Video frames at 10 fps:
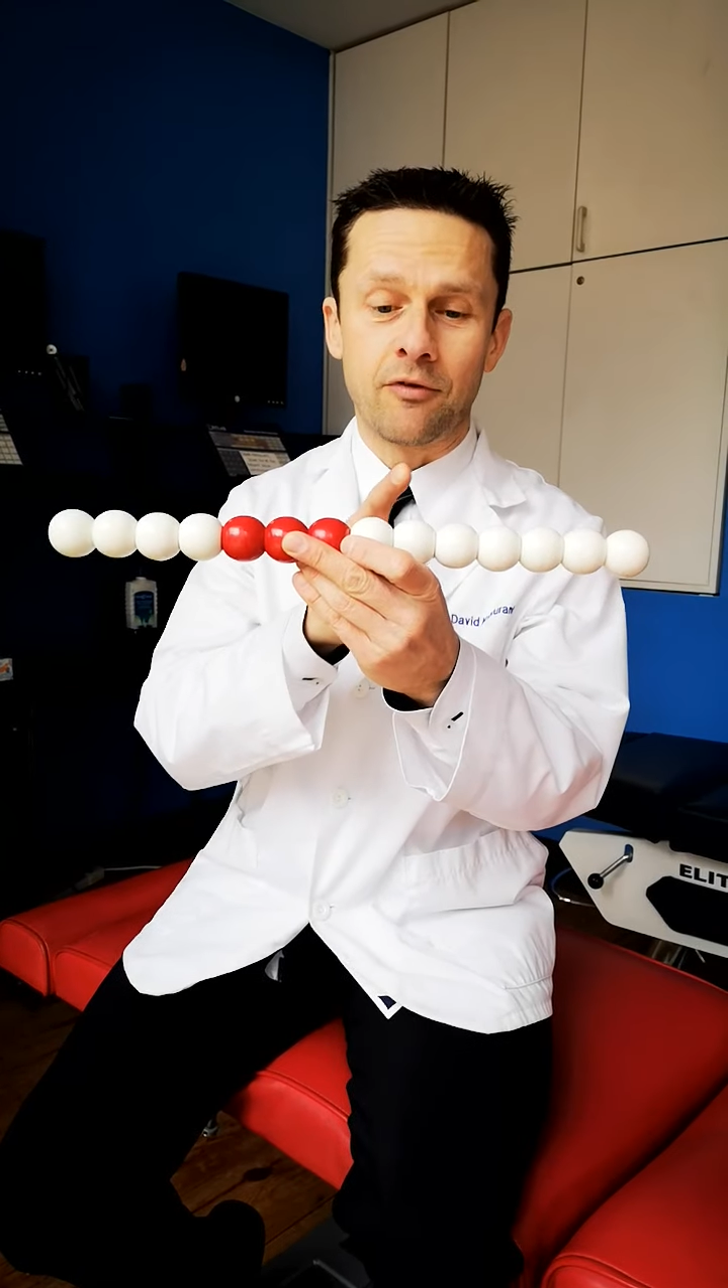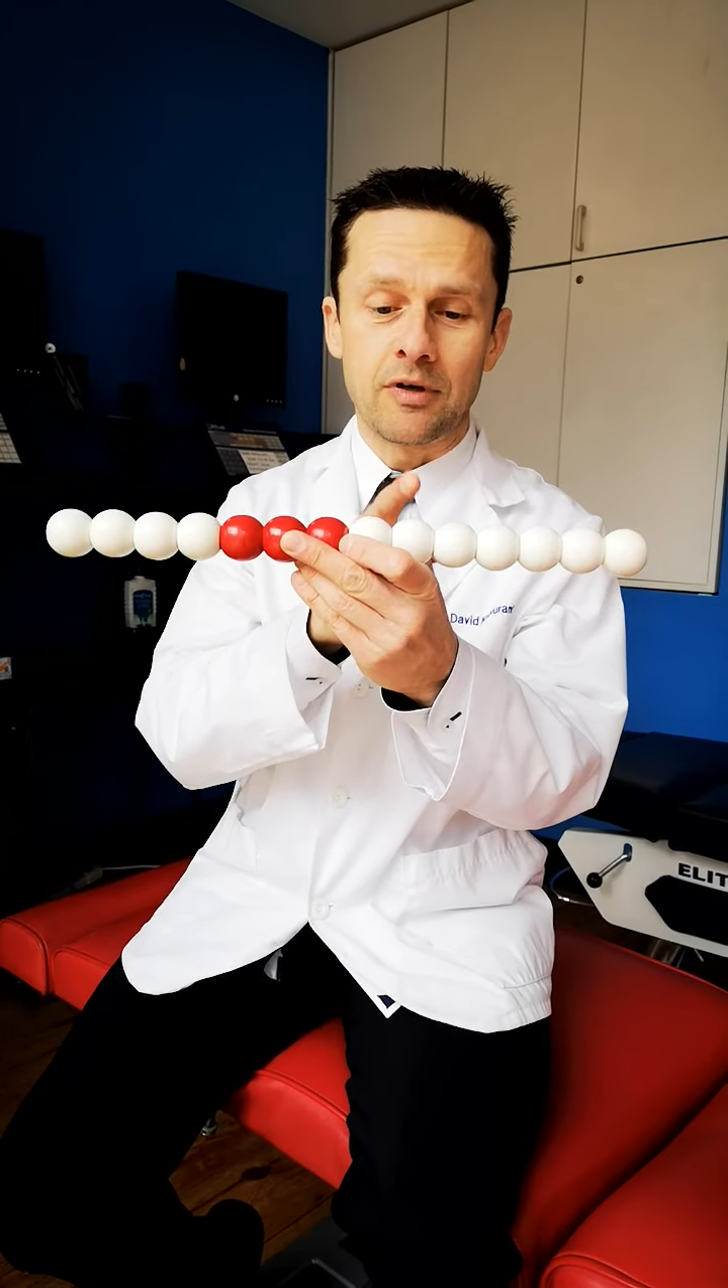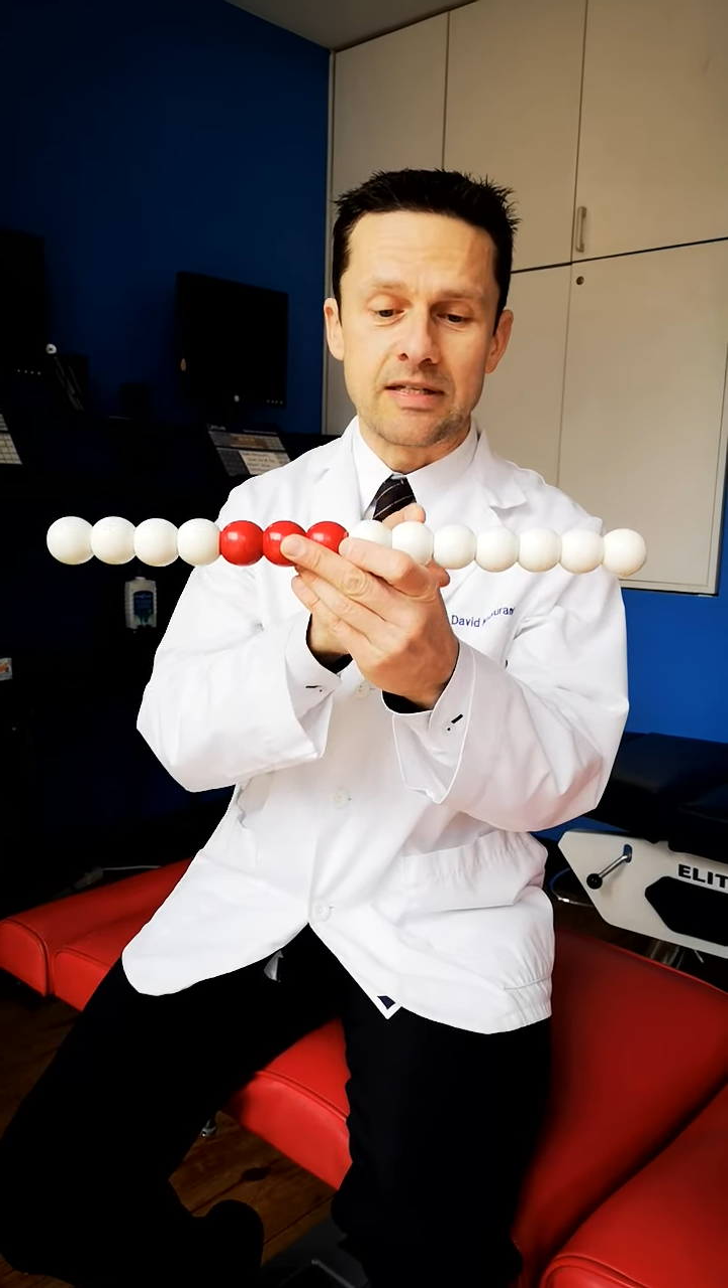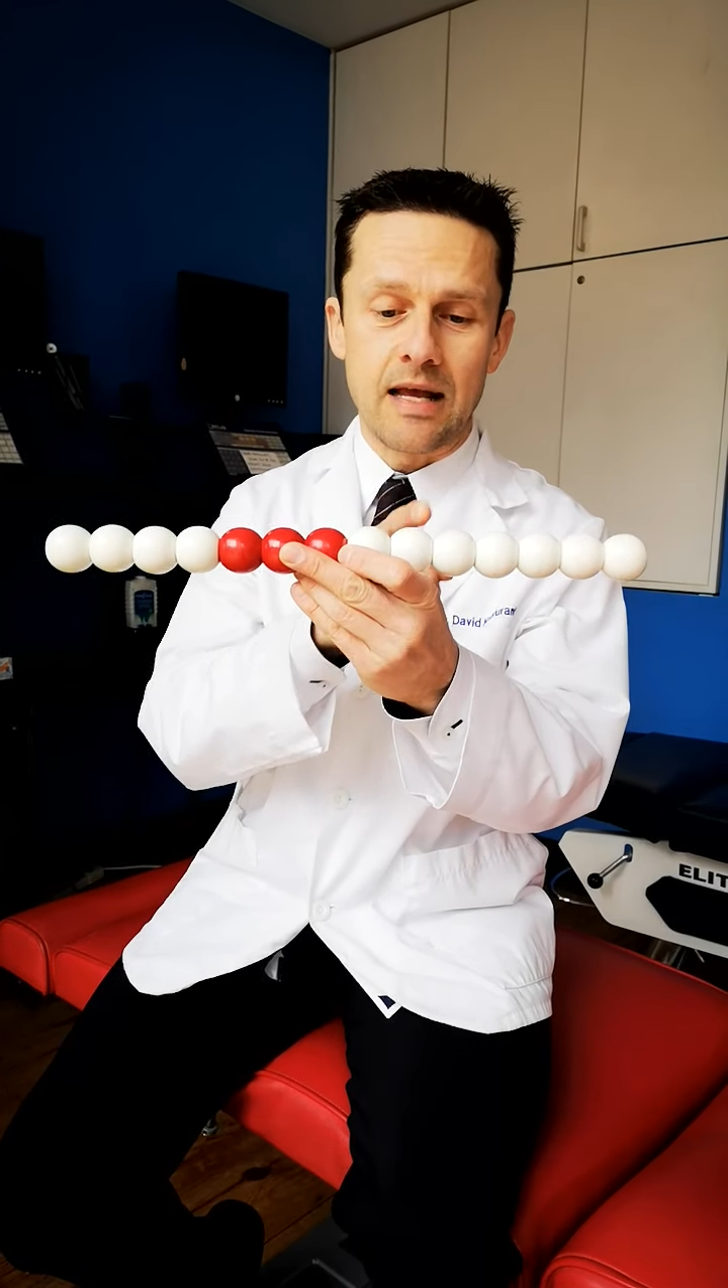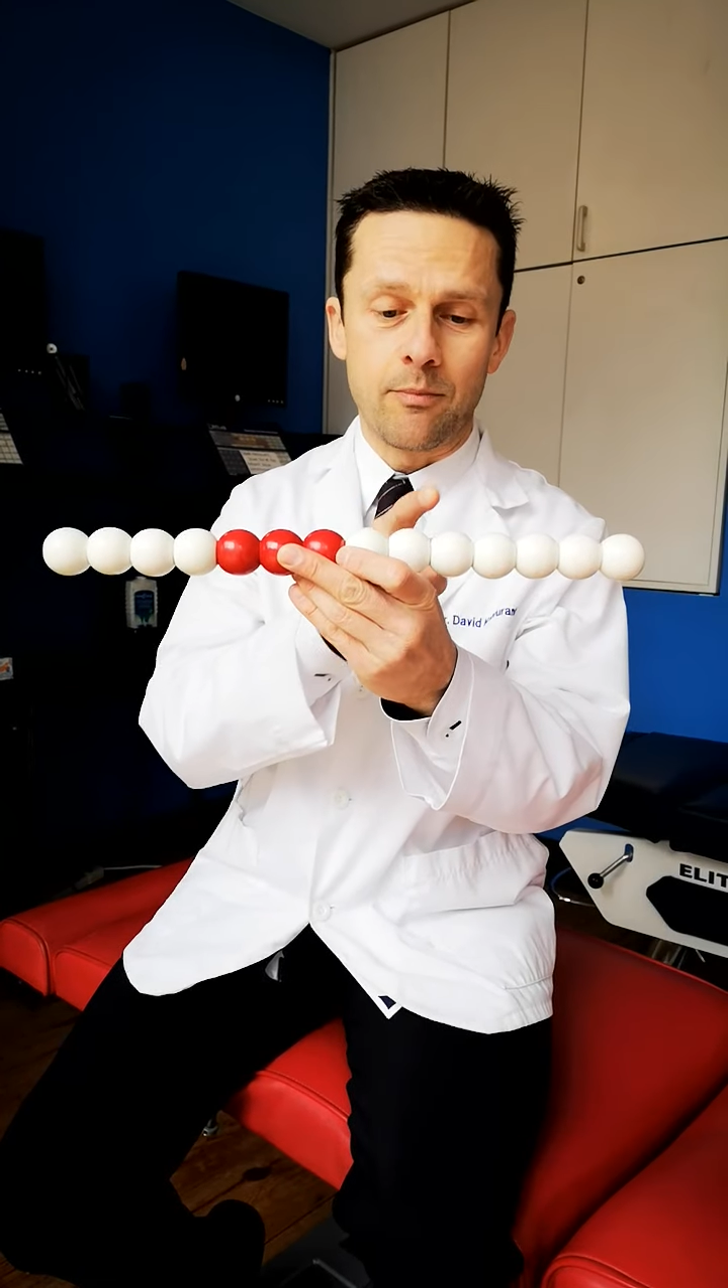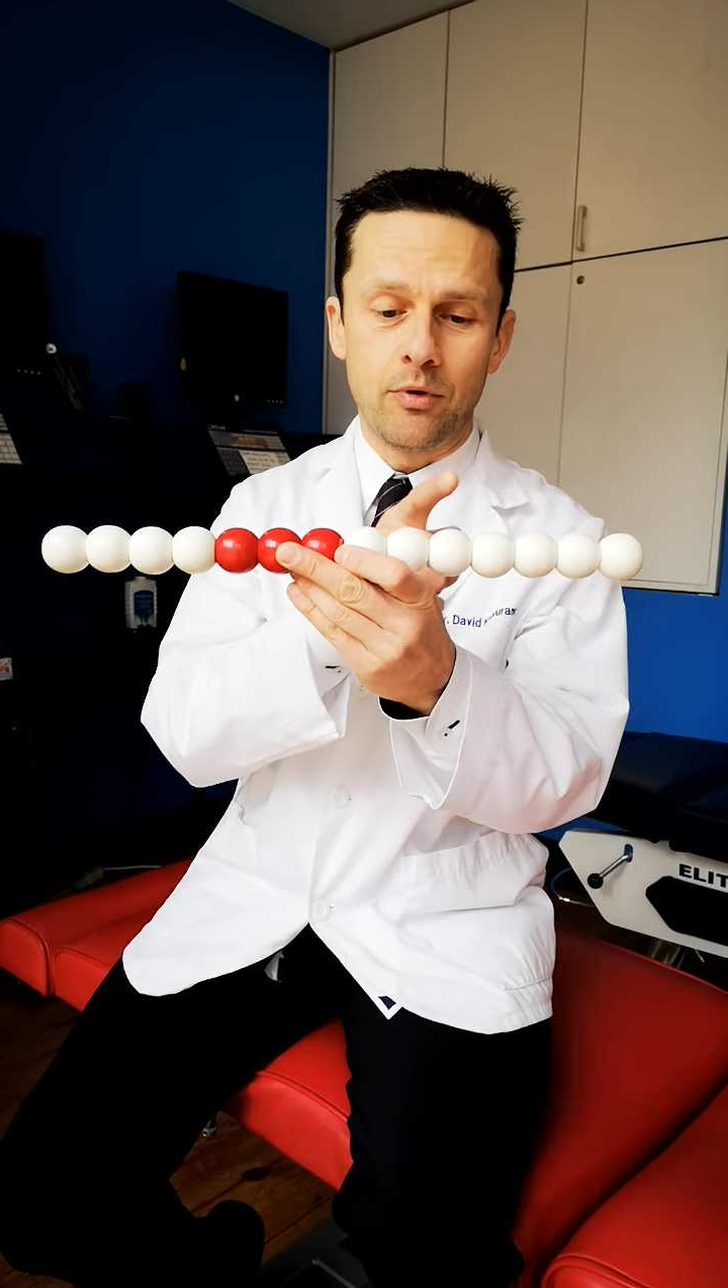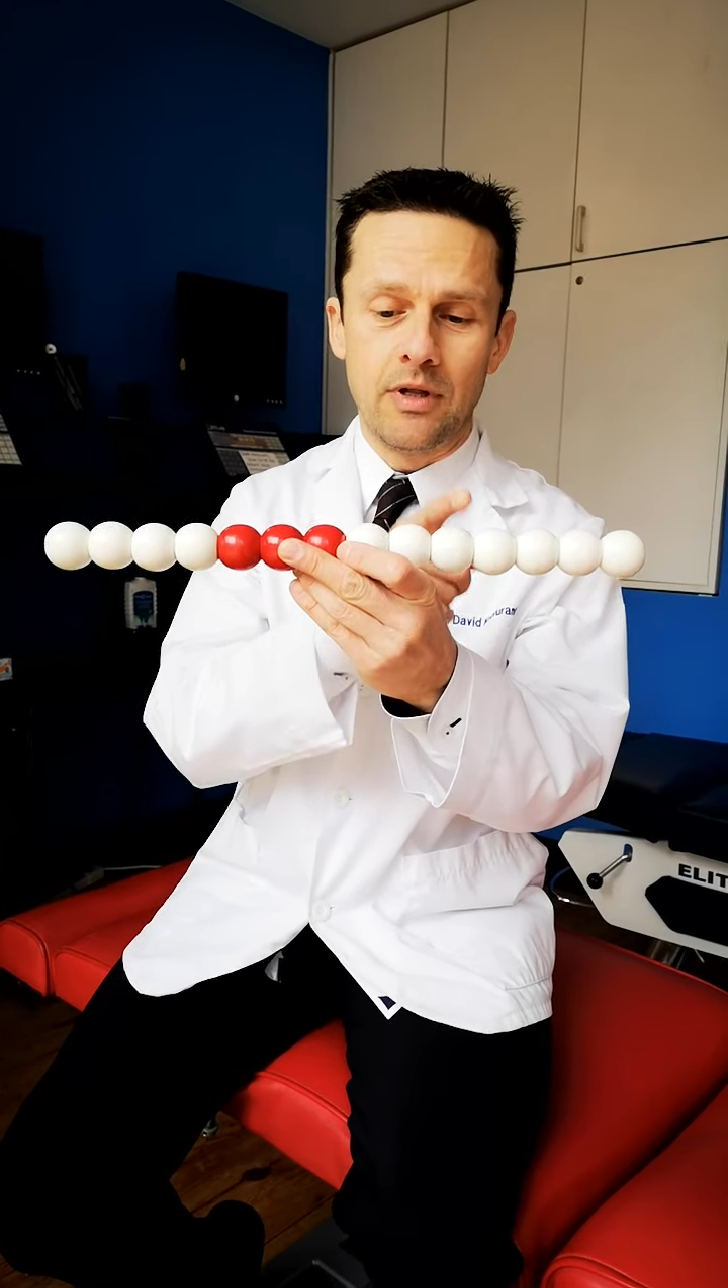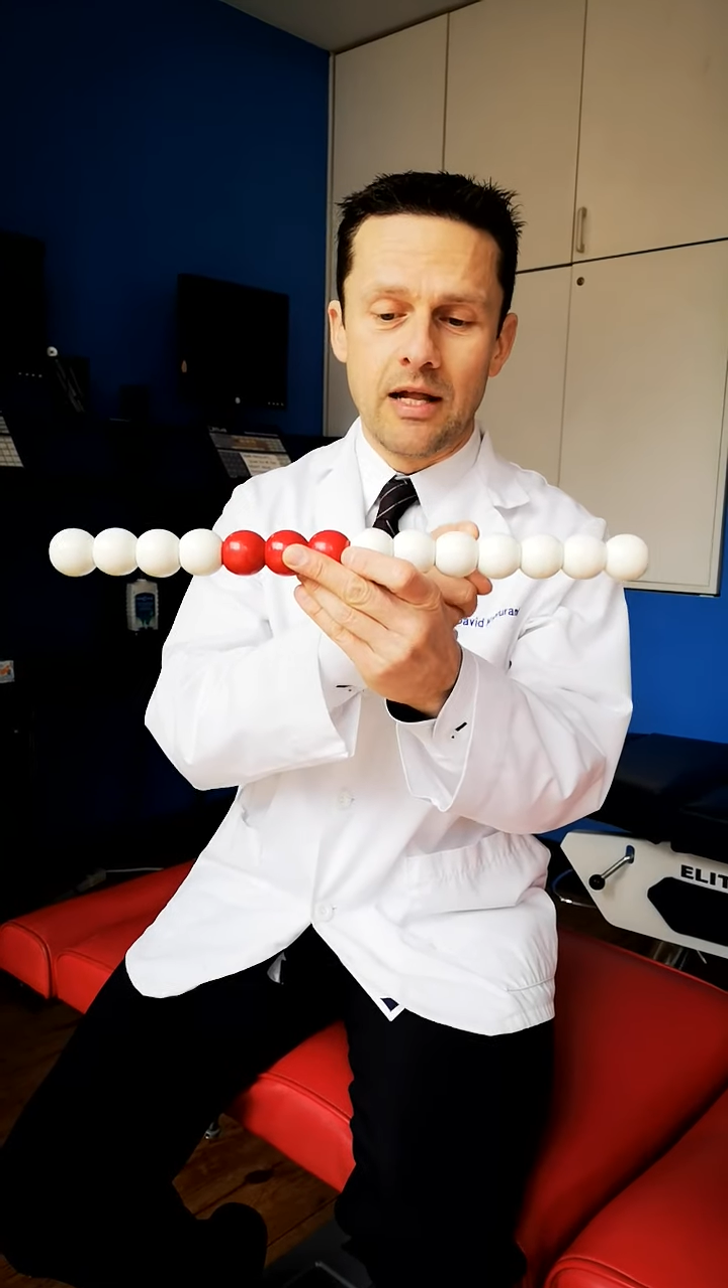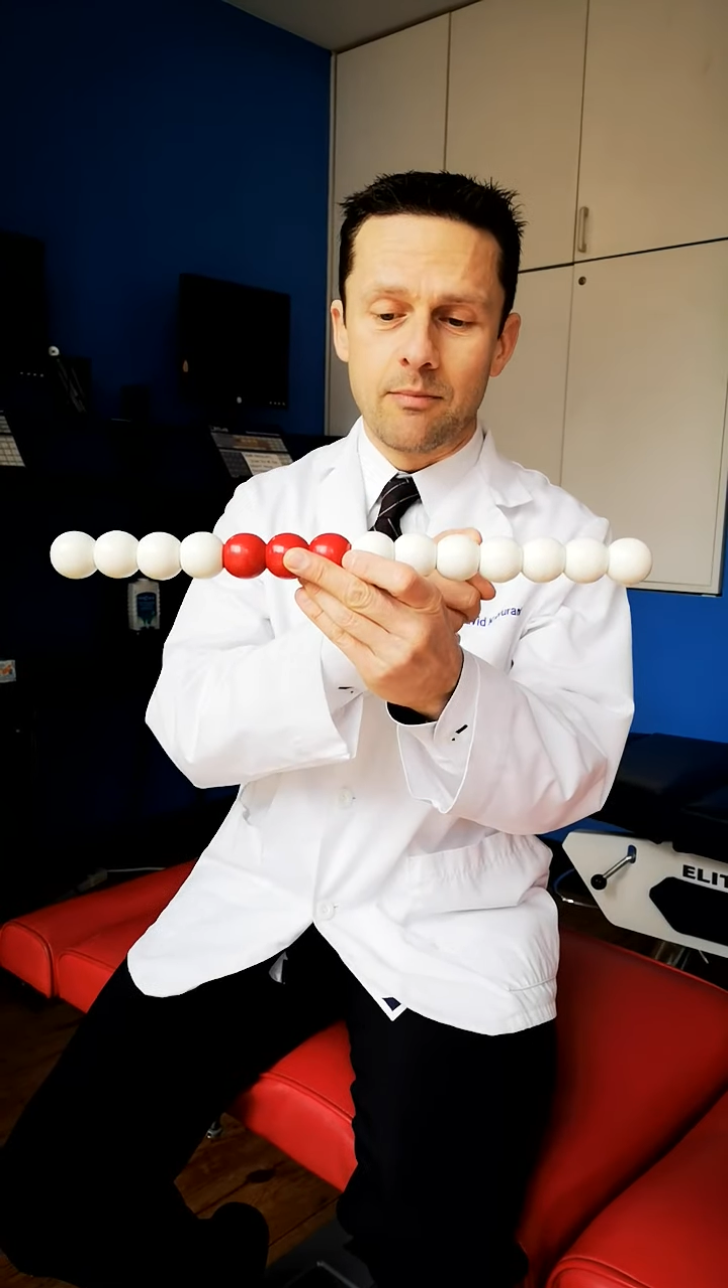for example,